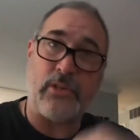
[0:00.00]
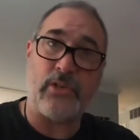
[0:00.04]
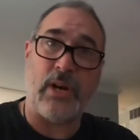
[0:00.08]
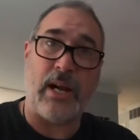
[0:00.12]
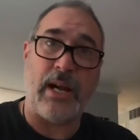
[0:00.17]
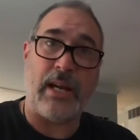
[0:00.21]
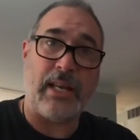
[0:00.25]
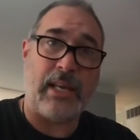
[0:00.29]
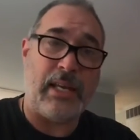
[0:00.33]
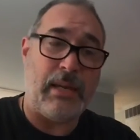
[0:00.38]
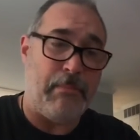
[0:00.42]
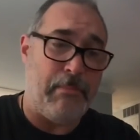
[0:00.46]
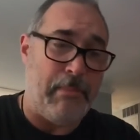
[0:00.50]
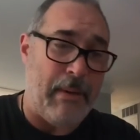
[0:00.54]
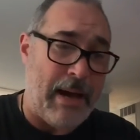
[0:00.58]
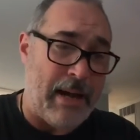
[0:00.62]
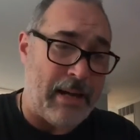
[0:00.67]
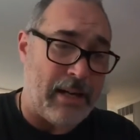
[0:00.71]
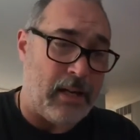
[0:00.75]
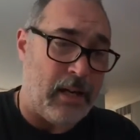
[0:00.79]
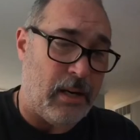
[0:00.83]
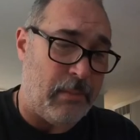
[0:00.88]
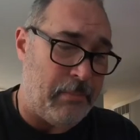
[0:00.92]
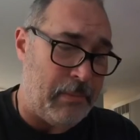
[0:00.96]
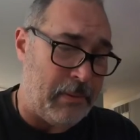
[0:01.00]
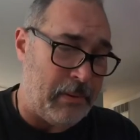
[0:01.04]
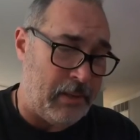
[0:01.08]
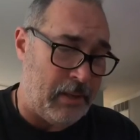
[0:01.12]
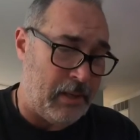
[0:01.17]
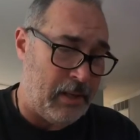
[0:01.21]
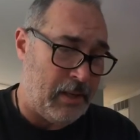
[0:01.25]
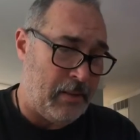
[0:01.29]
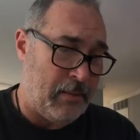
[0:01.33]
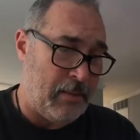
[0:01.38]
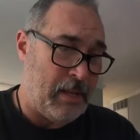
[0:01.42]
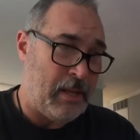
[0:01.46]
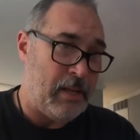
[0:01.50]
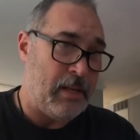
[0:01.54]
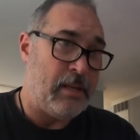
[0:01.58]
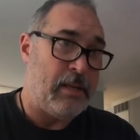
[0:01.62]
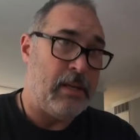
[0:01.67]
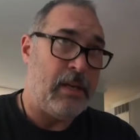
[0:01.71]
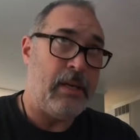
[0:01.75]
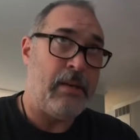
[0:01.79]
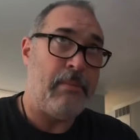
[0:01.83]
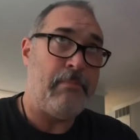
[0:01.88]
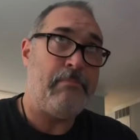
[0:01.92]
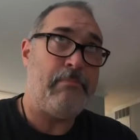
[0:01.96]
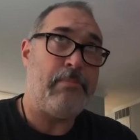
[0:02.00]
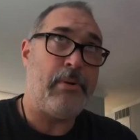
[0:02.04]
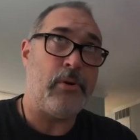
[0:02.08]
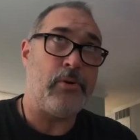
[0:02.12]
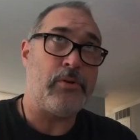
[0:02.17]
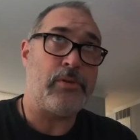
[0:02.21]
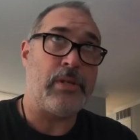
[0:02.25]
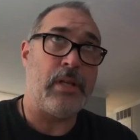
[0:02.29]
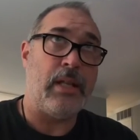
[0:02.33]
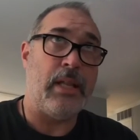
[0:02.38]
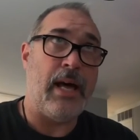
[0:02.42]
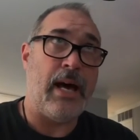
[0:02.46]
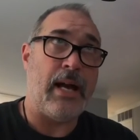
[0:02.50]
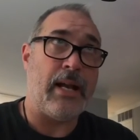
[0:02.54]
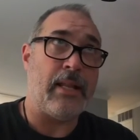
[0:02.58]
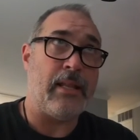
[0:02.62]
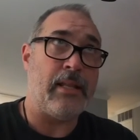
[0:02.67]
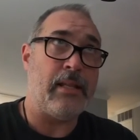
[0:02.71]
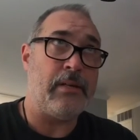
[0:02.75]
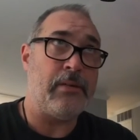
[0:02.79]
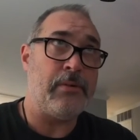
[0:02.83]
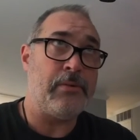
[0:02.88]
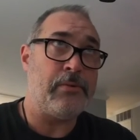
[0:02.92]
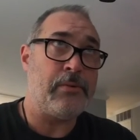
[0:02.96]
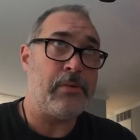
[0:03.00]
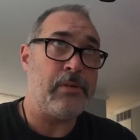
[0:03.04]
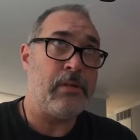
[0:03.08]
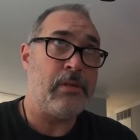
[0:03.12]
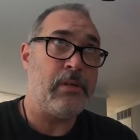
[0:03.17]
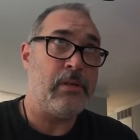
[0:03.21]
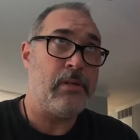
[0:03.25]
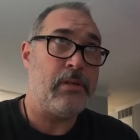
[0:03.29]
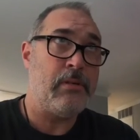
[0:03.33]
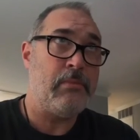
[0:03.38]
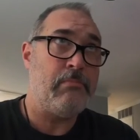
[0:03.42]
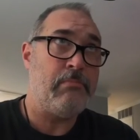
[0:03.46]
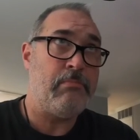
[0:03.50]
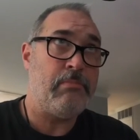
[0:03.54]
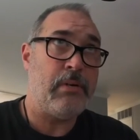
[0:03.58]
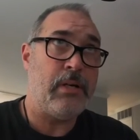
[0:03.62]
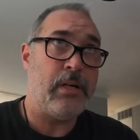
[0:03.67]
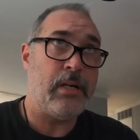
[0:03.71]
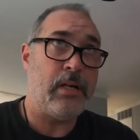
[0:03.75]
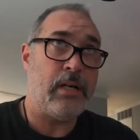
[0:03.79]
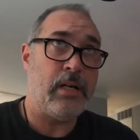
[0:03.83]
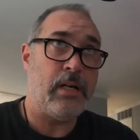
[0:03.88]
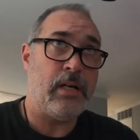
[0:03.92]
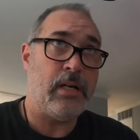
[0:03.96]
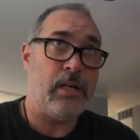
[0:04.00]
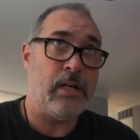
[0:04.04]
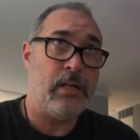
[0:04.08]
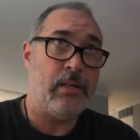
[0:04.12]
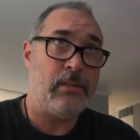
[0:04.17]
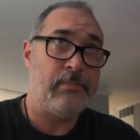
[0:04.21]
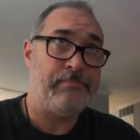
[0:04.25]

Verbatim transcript: try to get back up and post a lot of those. But uh,